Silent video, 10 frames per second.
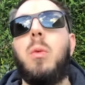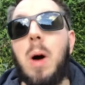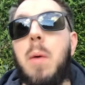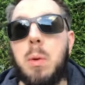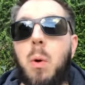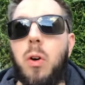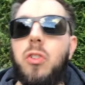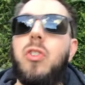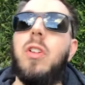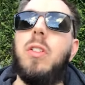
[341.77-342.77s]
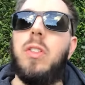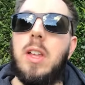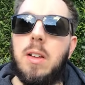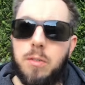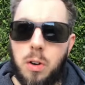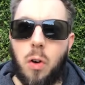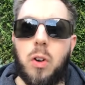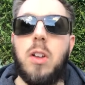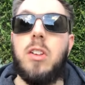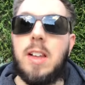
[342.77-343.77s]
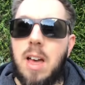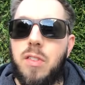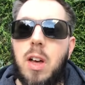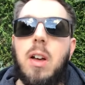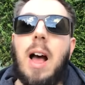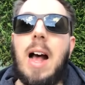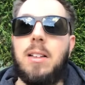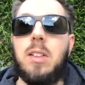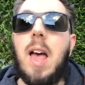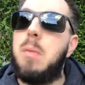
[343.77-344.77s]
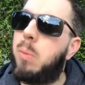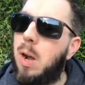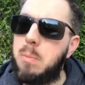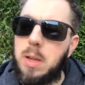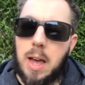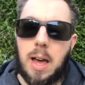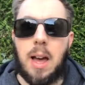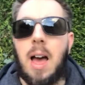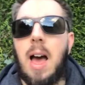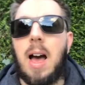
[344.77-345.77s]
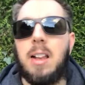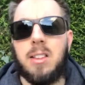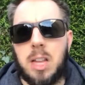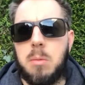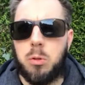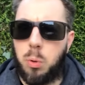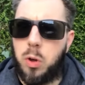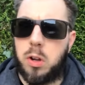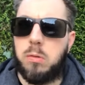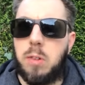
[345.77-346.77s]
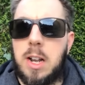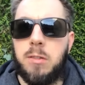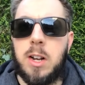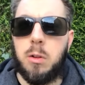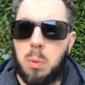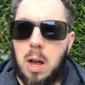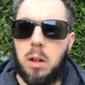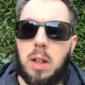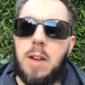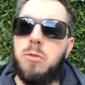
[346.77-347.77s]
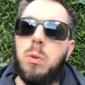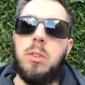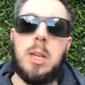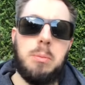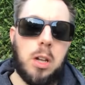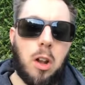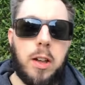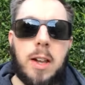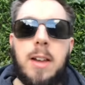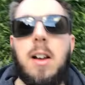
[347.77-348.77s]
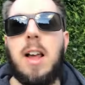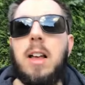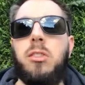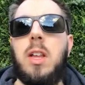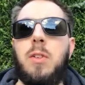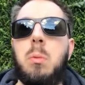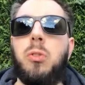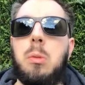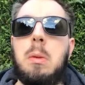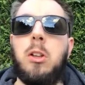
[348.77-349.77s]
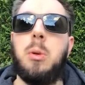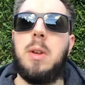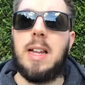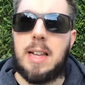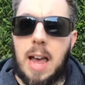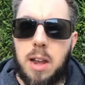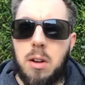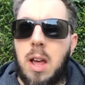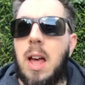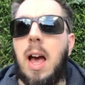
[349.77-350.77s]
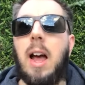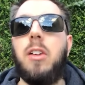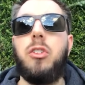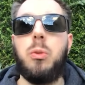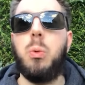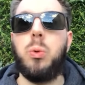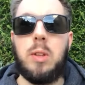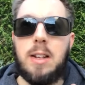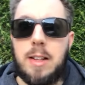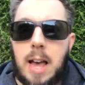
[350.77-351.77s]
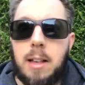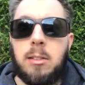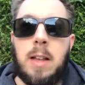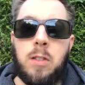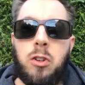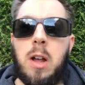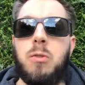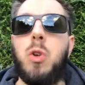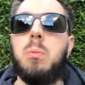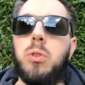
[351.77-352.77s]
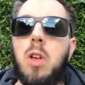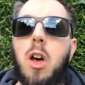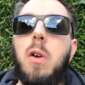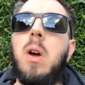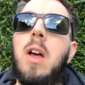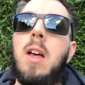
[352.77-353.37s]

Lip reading: while we watch the vlog together as a premiere. And it seemed to work really, really well. Everyone seemed to like it. I asked if you wanted me to do it again, and you all said yes in the chat room. So